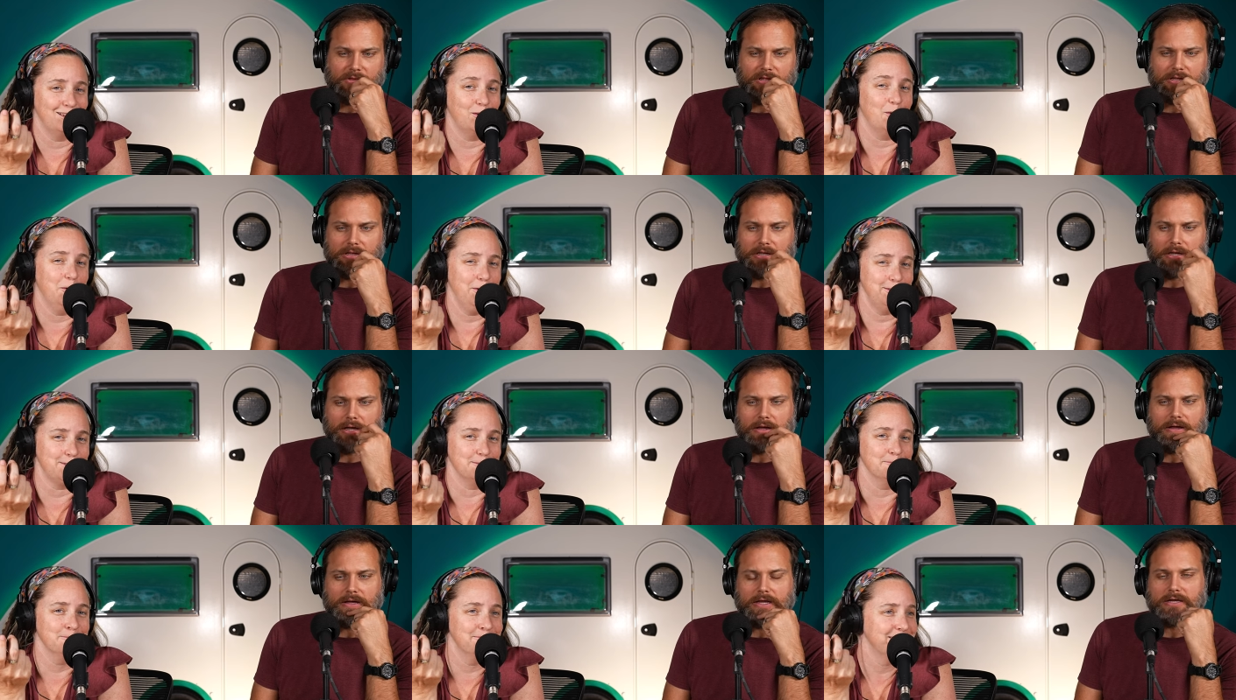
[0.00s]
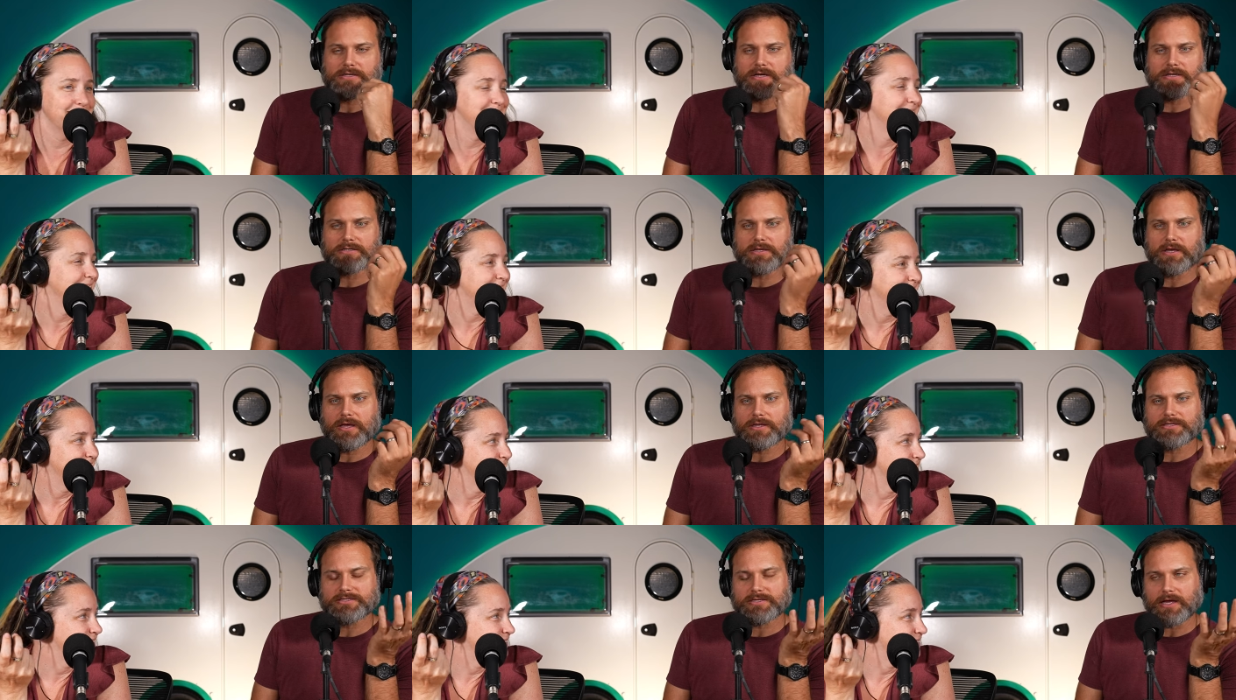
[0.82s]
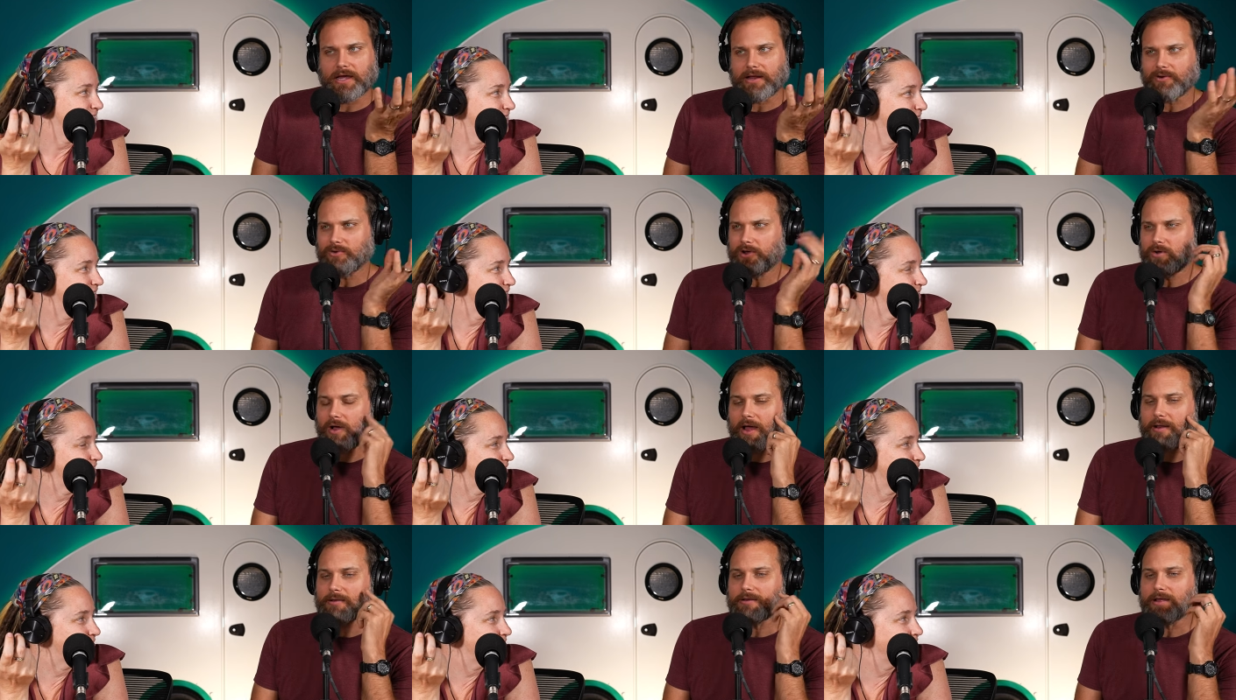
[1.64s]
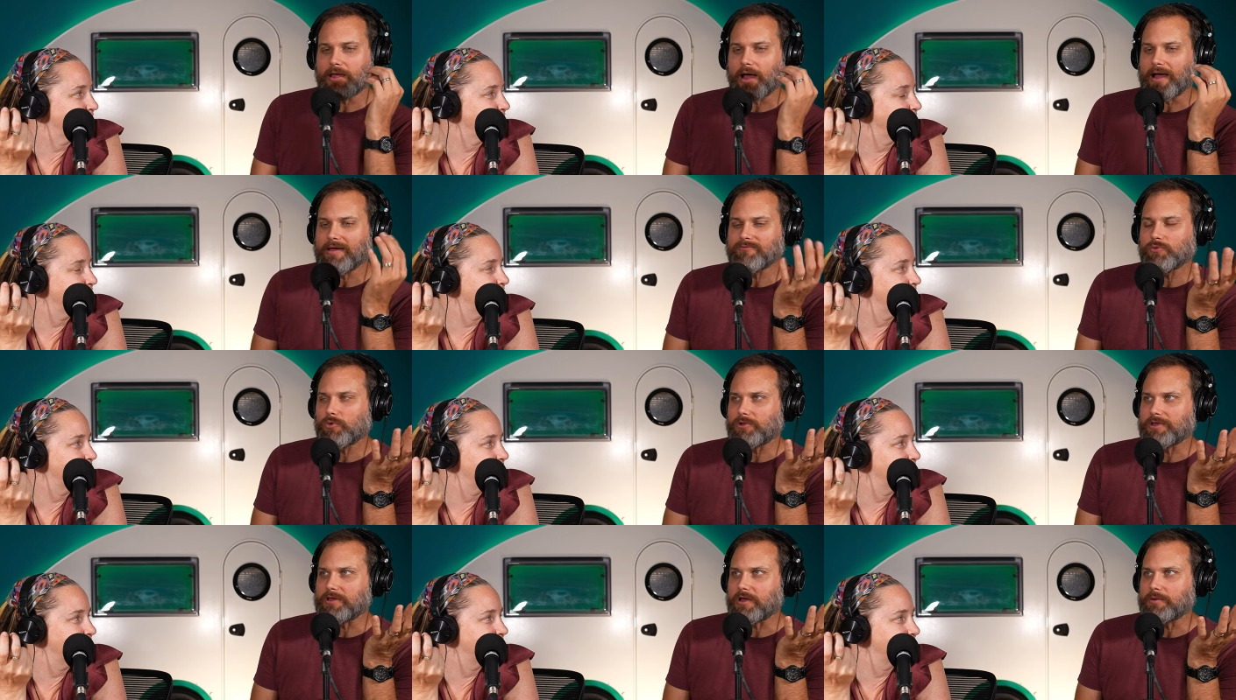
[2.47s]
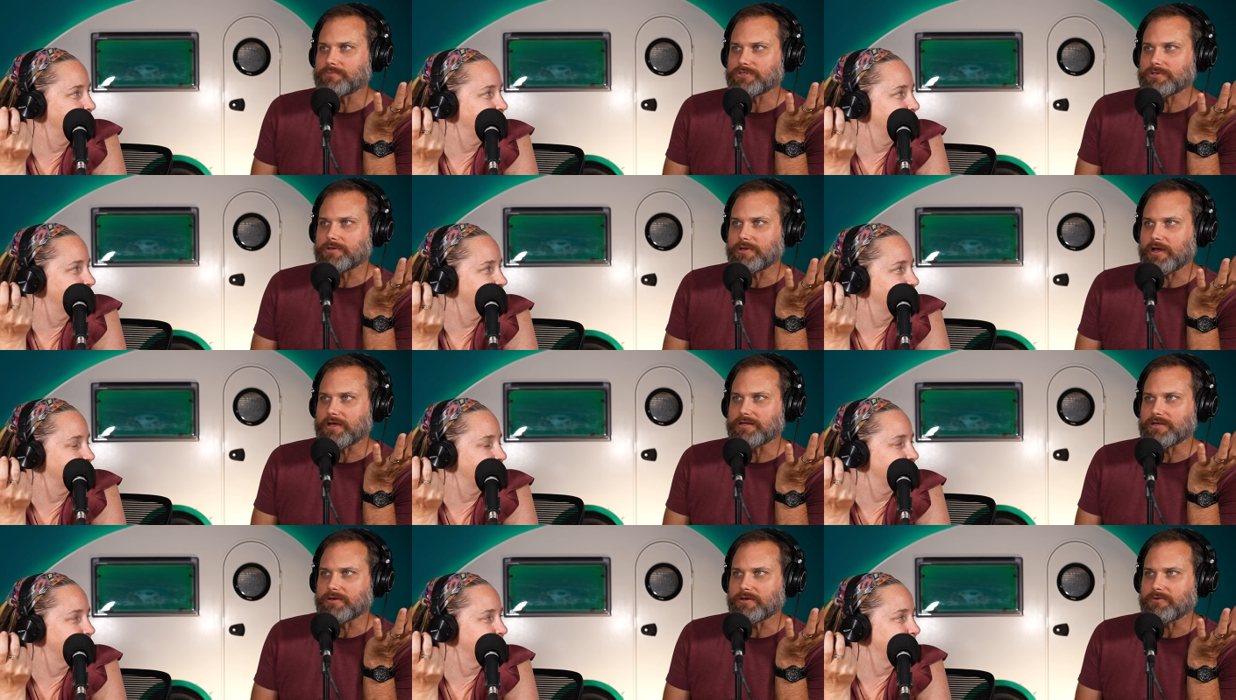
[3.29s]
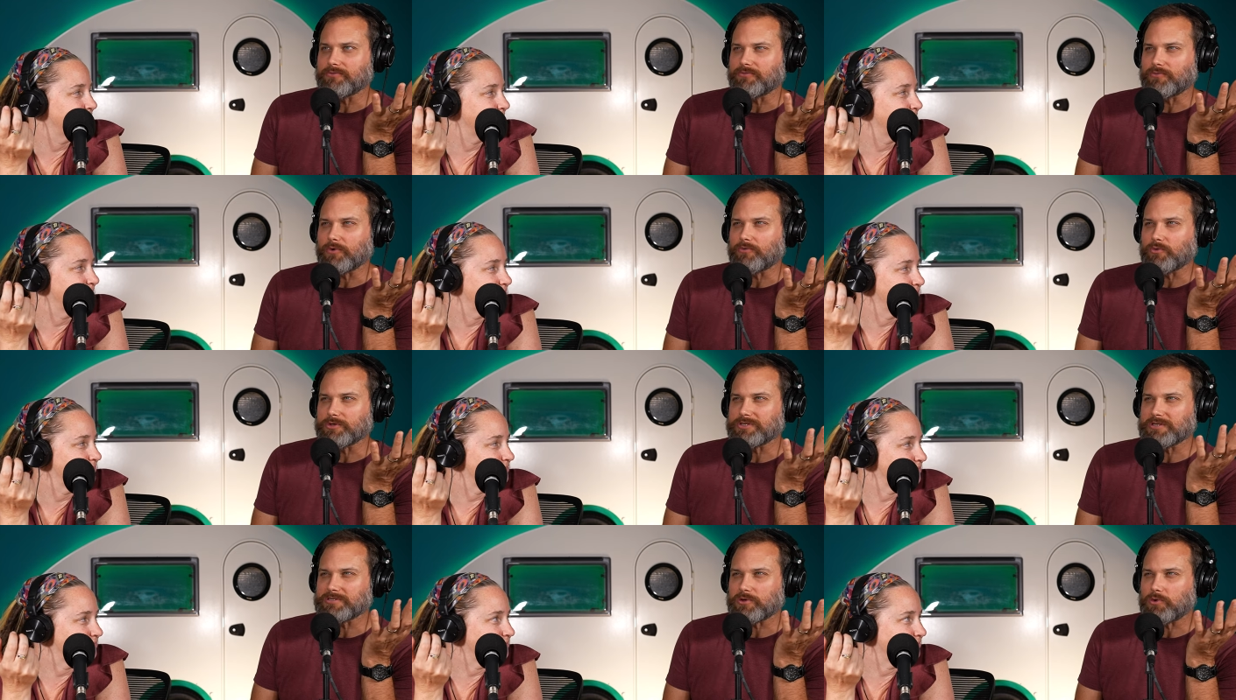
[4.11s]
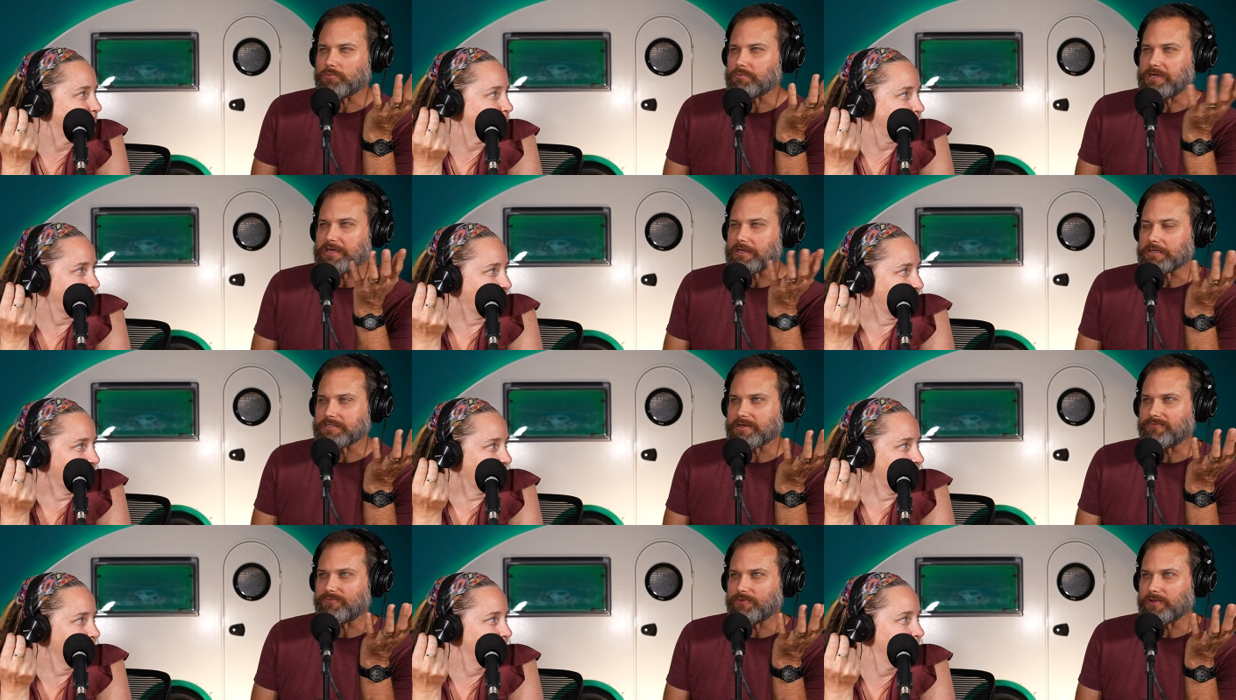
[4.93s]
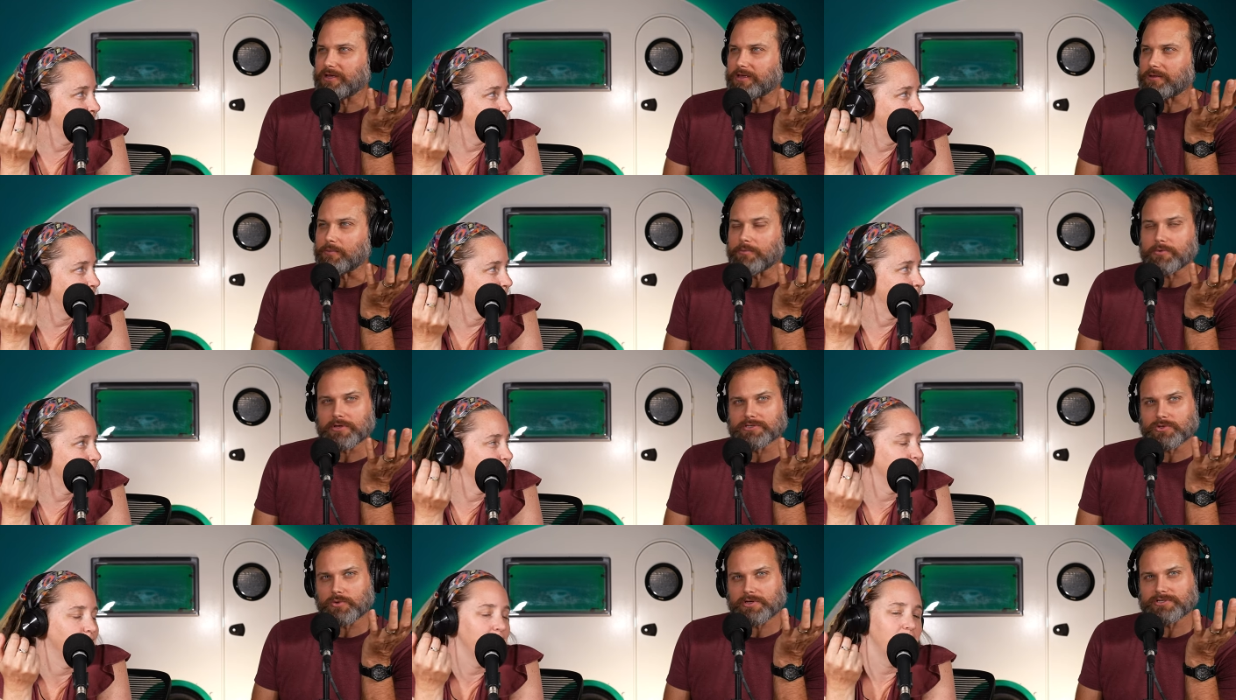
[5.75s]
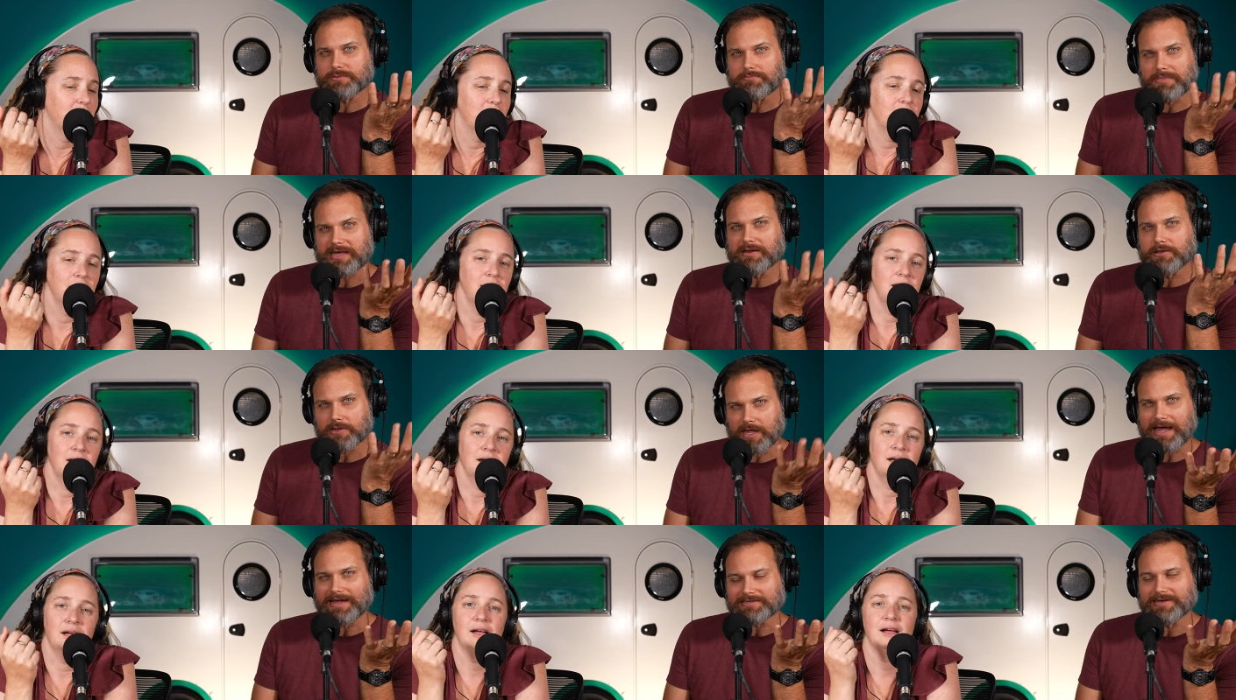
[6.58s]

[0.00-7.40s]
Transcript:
Speaker 1: awesome. It, it, it's I don't know. I I haven't really come to an idea of, of what this all means. I feel like it, it's going to mean a lot